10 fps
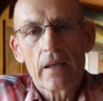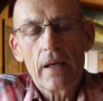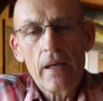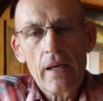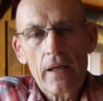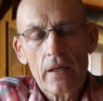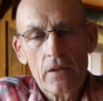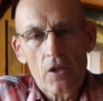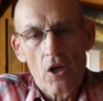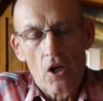
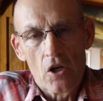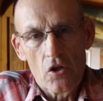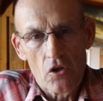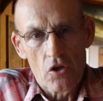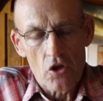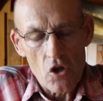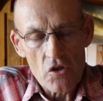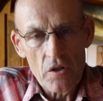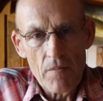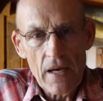and
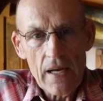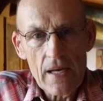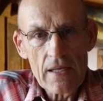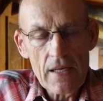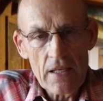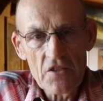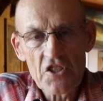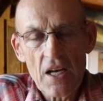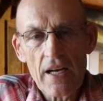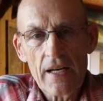turn the bag
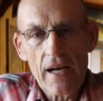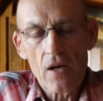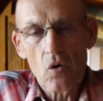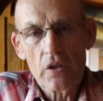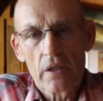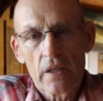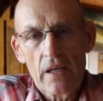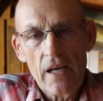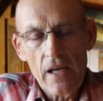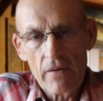inside out
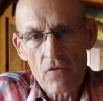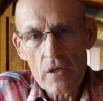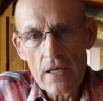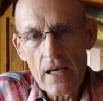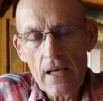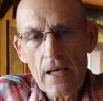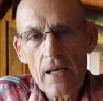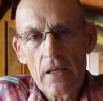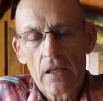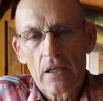every
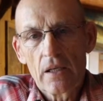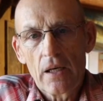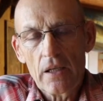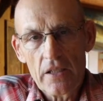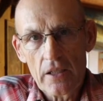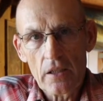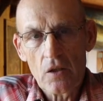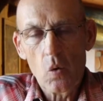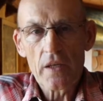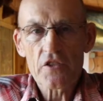day until it
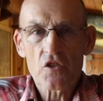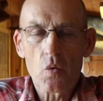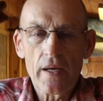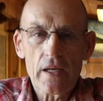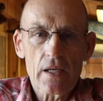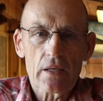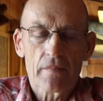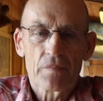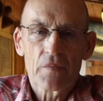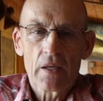quits sweating.
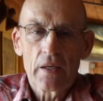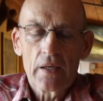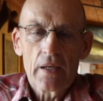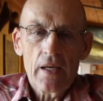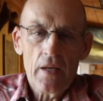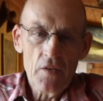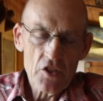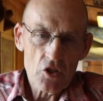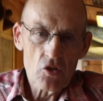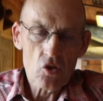And this
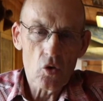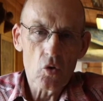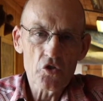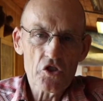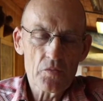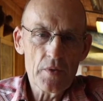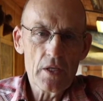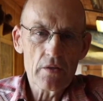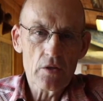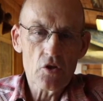controls the speed
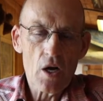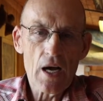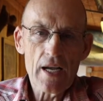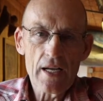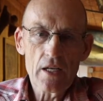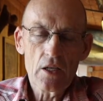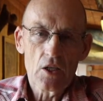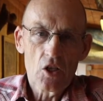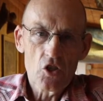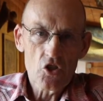of the drying
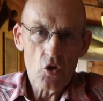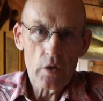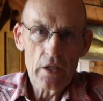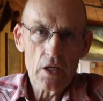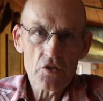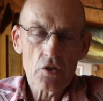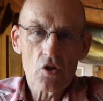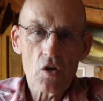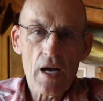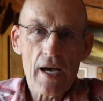so it doesn't
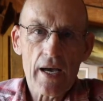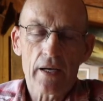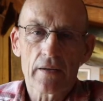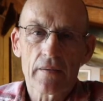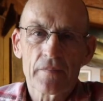crack.